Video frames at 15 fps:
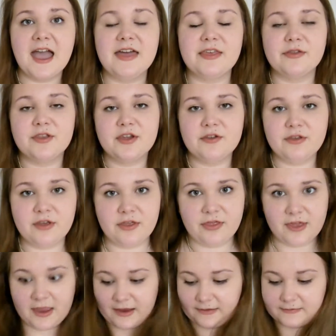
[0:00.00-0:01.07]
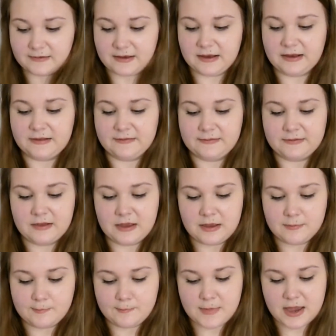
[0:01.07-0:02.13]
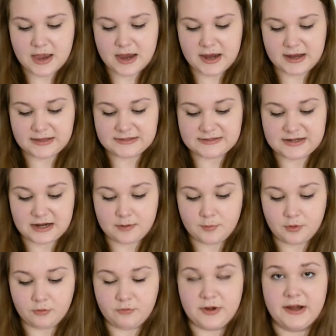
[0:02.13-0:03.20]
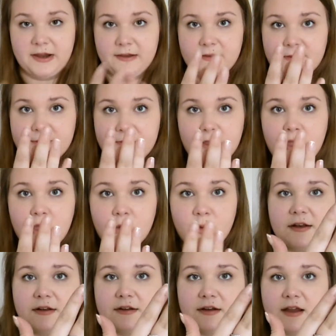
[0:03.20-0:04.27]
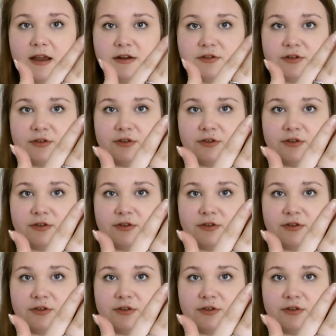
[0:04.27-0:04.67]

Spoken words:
And then the other things is my stackable rings, and I